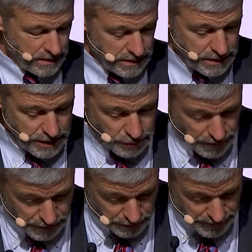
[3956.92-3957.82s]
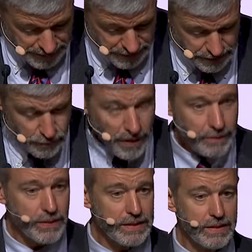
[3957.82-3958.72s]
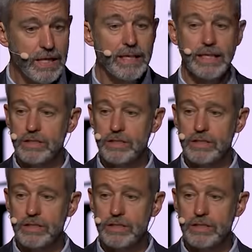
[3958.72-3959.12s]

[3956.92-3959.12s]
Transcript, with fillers: This is one of the reasons why we study,